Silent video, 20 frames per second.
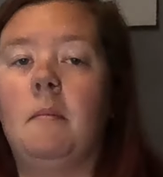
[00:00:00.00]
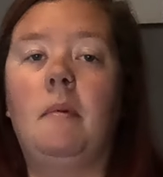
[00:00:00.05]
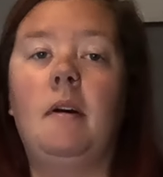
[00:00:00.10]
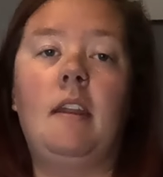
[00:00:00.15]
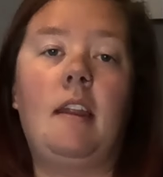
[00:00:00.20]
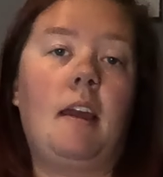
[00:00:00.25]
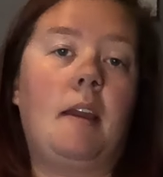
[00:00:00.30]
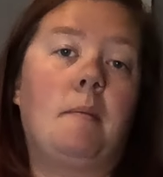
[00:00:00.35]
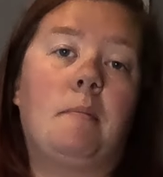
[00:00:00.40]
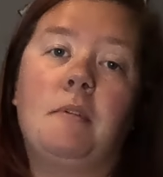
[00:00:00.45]
But
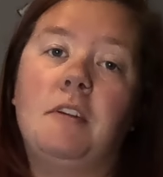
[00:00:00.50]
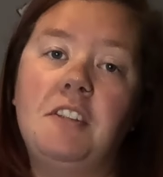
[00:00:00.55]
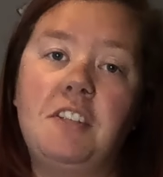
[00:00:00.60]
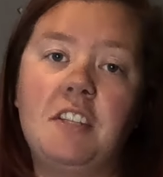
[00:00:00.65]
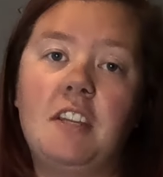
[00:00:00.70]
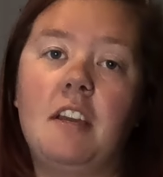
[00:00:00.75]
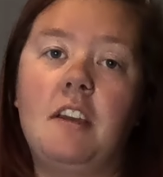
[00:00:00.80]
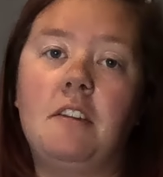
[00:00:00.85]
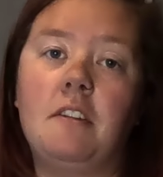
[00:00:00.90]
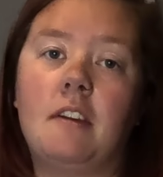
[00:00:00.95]
I
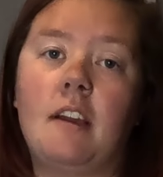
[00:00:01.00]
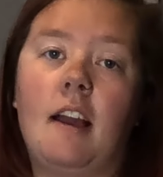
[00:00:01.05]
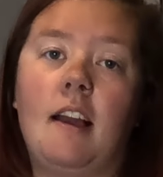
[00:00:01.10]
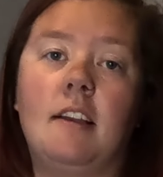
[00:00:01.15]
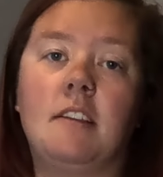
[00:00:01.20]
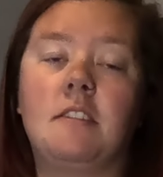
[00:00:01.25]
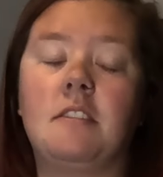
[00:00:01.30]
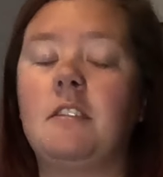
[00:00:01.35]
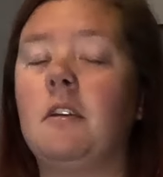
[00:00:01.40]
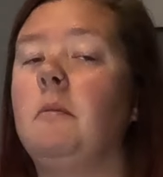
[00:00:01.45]
appreciate you
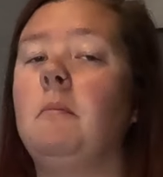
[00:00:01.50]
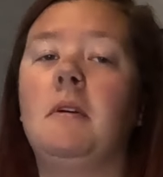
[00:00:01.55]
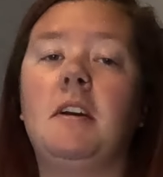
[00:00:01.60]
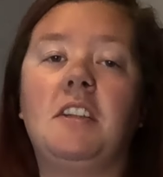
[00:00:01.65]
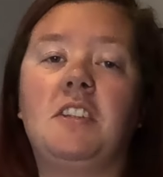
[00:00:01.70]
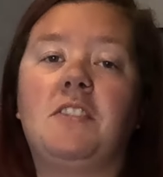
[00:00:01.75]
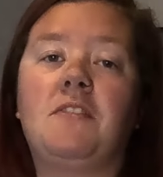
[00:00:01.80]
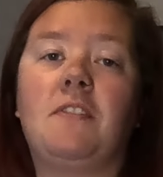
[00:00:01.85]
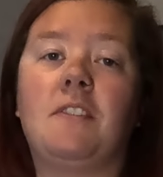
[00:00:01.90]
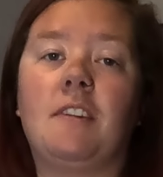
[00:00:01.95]
guys so
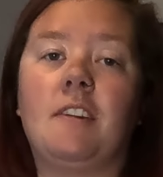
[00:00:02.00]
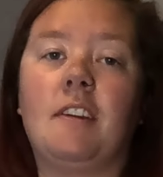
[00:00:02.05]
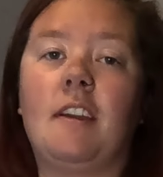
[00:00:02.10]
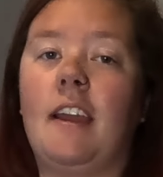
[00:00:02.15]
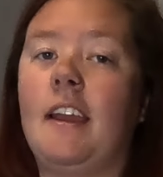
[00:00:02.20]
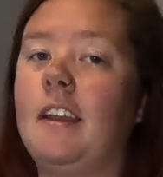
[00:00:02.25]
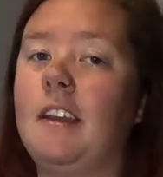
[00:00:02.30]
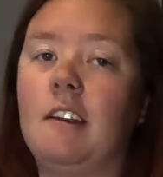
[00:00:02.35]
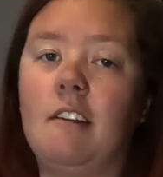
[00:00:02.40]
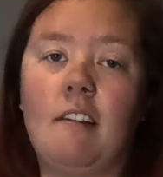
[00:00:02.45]
much for
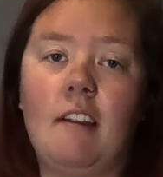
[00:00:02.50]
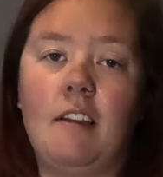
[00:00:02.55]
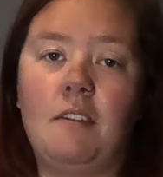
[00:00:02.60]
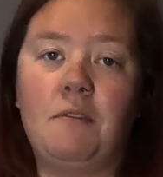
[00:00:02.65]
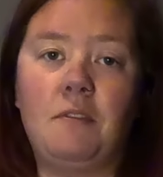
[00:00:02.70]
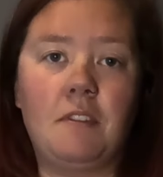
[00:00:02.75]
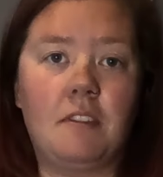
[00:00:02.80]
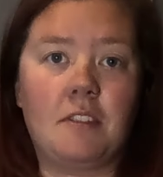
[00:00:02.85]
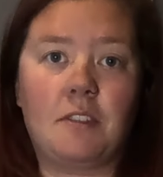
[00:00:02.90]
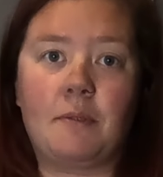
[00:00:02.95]
hanging around
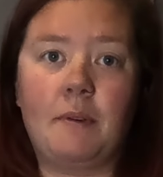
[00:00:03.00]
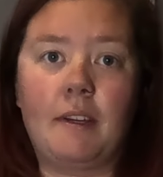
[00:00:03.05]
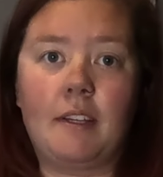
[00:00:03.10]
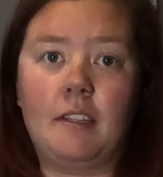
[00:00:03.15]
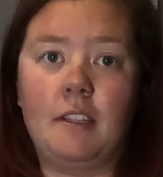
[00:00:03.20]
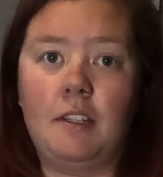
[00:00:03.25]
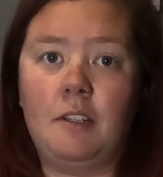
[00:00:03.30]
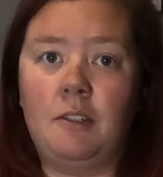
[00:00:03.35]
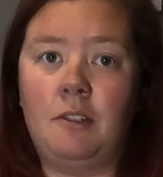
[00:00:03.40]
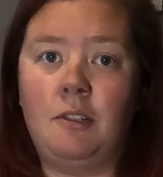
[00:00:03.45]
for this quick
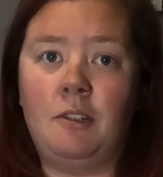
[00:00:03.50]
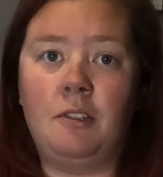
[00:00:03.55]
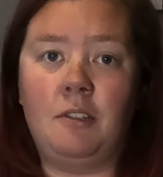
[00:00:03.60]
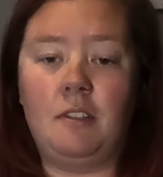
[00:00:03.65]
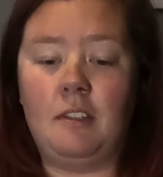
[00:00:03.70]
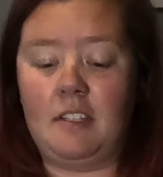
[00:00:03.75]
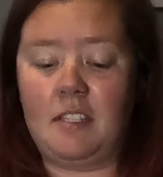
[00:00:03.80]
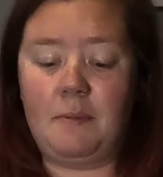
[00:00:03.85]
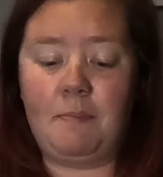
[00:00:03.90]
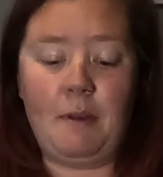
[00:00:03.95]
little
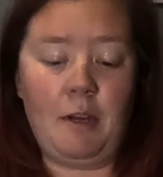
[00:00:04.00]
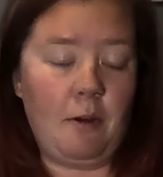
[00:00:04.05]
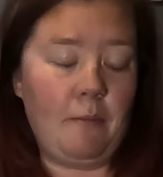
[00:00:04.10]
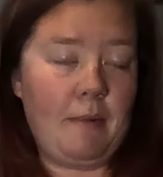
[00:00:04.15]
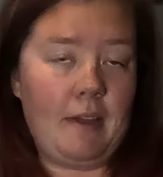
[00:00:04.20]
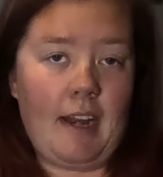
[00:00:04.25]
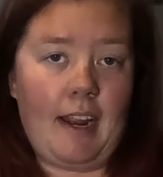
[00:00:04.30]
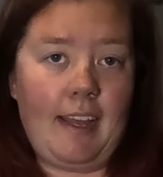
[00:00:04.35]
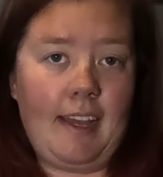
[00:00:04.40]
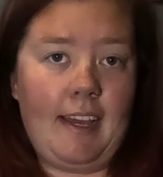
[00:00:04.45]

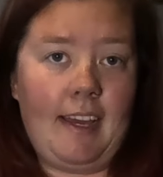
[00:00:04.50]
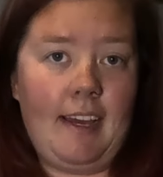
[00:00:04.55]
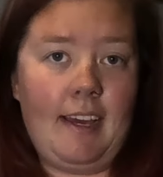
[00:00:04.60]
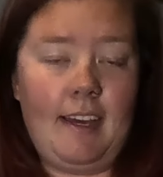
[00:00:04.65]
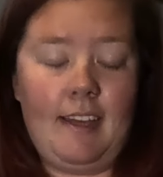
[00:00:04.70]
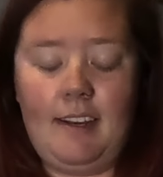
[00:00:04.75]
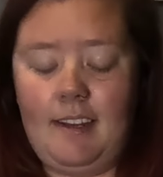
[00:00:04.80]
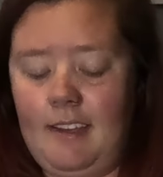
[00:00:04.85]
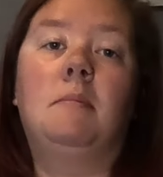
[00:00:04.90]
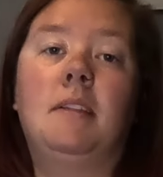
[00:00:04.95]
experiment I
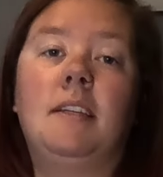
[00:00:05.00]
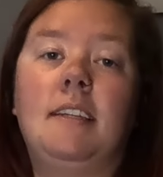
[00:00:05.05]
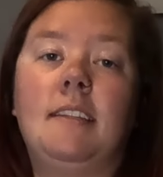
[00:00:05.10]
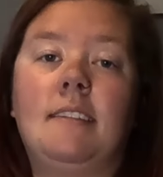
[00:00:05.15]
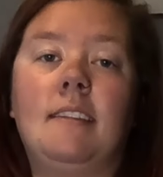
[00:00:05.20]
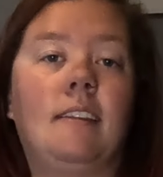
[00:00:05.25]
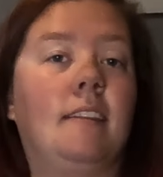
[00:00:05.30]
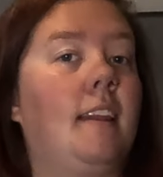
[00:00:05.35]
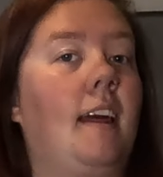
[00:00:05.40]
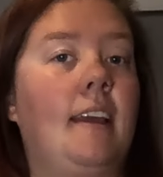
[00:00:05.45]
had. Please
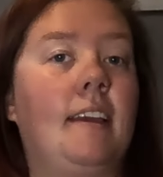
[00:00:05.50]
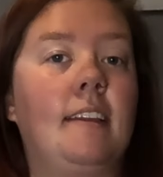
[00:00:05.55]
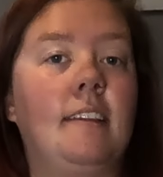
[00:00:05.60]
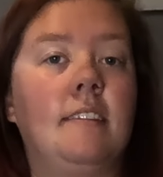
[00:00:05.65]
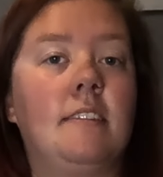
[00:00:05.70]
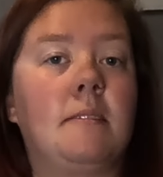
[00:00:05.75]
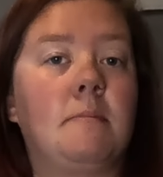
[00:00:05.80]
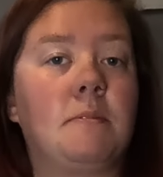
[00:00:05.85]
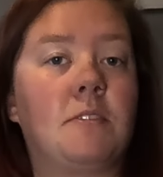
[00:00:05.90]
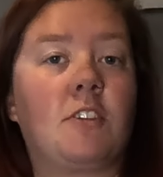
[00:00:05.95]
like
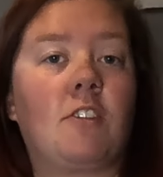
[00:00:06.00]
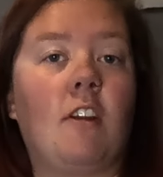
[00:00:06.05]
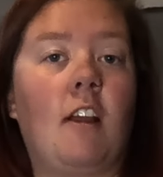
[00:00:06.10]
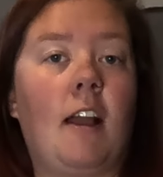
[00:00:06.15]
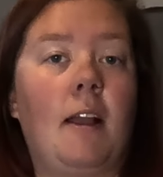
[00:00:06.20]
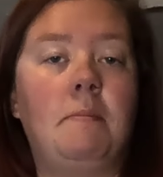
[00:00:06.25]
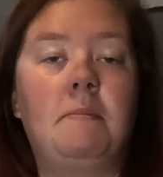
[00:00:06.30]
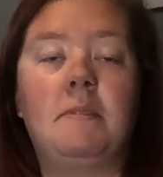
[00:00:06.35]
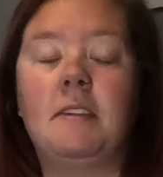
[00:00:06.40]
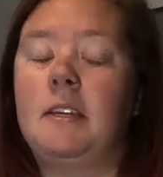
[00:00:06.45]
and
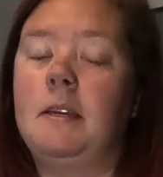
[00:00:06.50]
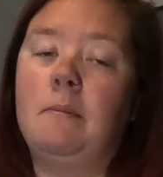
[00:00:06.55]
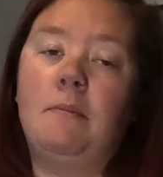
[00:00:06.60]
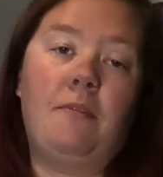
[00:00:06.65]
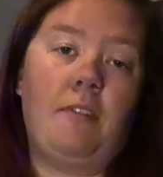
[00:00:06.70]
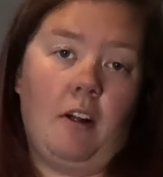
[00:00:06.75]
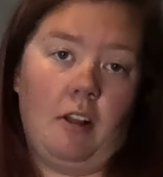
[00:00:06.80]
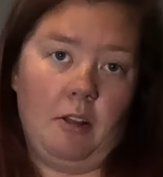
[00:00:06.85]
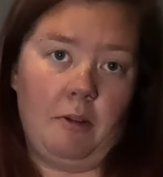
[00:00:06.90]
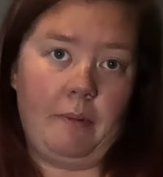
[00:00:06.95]
subscribe to keep
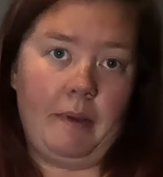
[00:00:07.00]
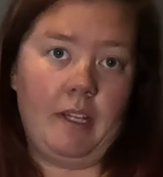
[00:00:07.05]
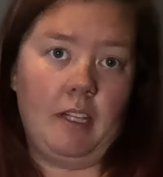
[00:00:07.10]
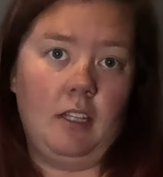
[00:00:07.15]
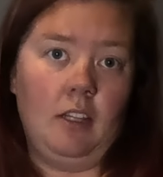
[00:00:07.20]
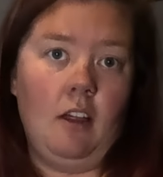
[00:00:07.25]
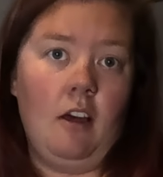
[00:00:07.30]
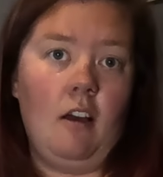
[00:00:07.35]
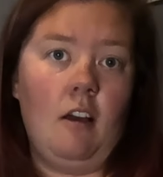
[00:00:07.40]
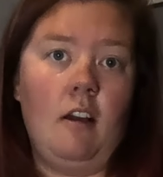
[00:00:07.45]
following
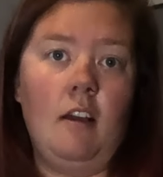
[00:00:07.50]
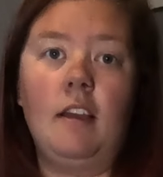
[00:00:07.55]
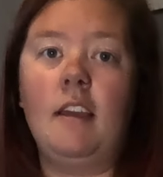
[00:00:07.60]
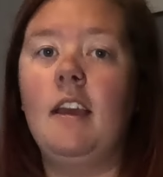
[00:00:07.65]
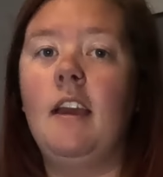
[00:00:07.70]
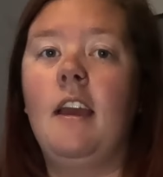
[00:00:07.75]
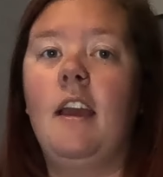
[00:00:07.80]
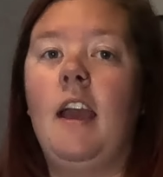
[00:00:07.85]
along.